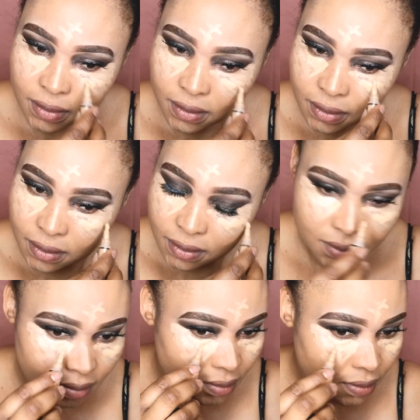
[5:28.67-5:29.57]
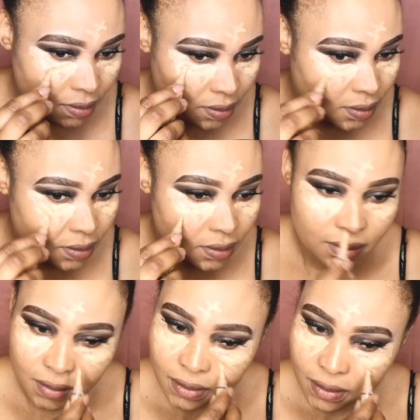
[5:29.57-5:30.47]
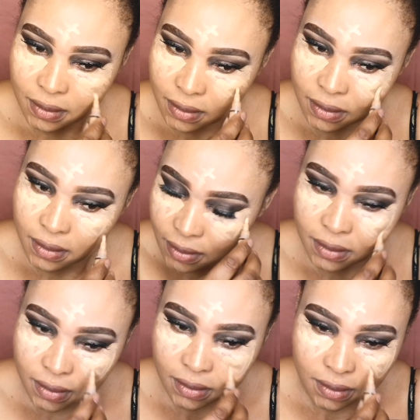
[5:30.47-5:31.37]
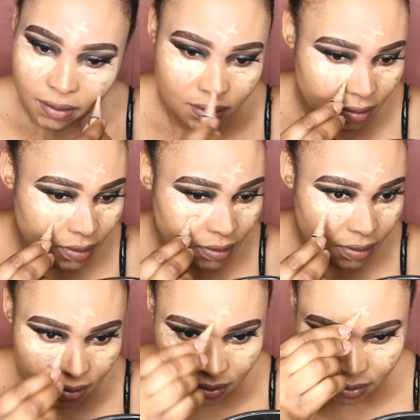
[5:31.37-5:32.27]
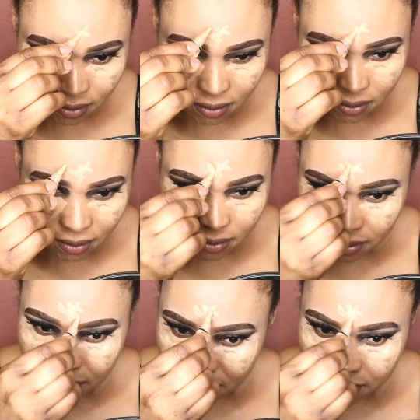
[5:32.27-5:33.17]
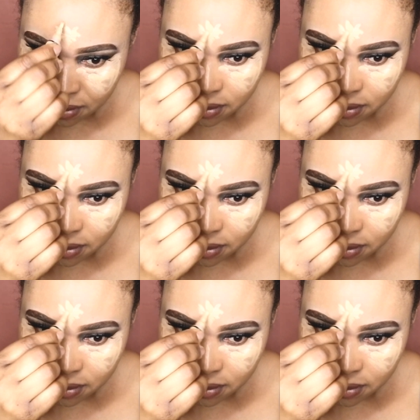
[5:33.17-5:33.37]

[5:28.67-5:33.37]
concealer in the shade medium plus. That's on top of the medium beige.